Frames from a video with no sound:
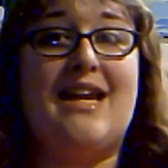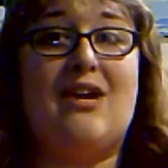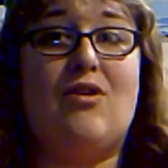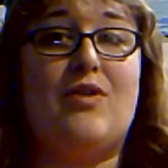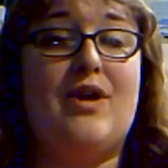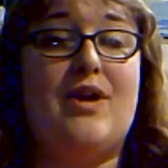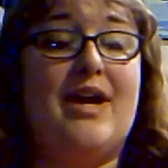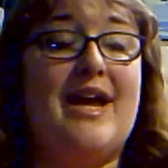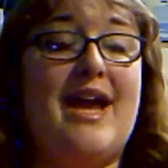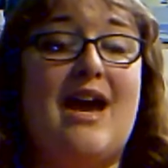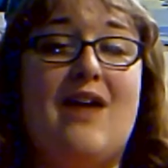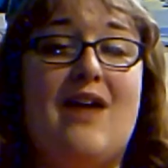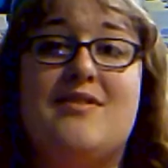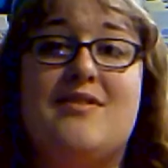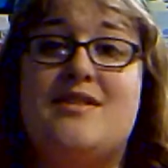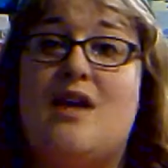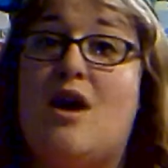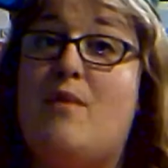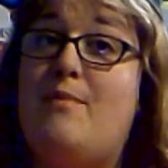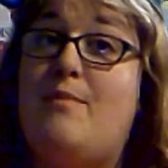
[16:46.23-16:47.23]
Only I have is
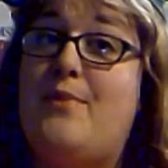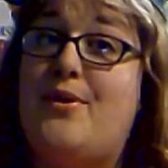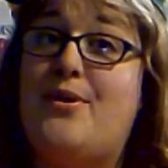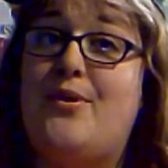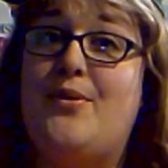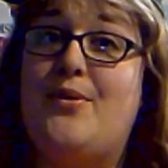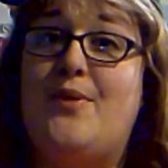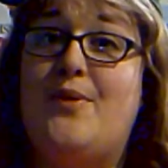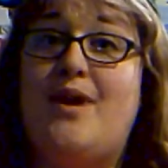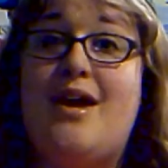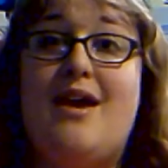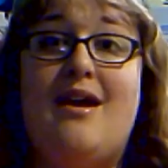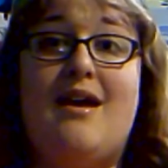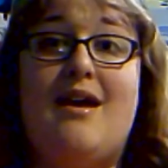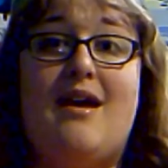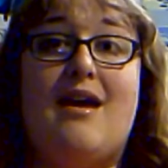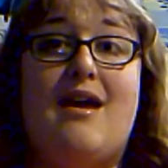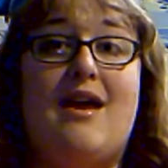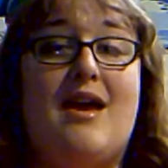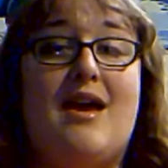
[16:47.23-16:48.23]
a Boo
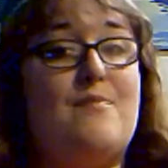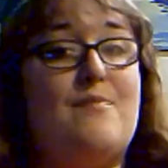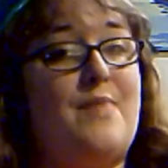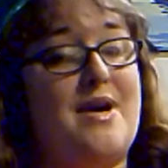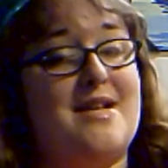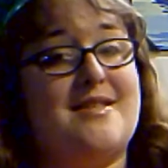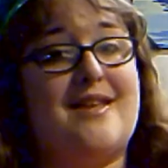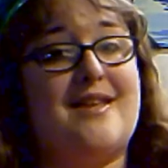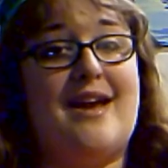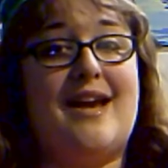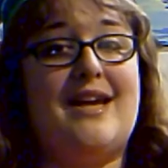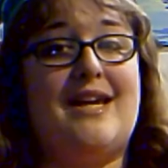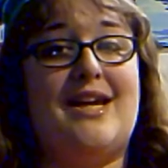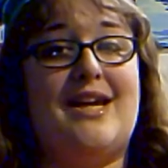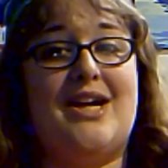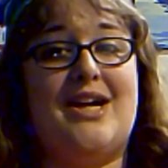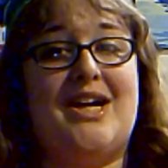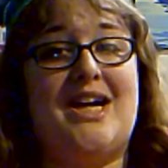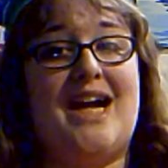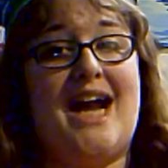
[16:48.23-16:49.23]
and Buzz
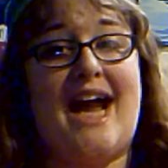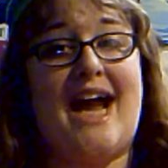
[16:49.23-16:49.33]
Lightyear,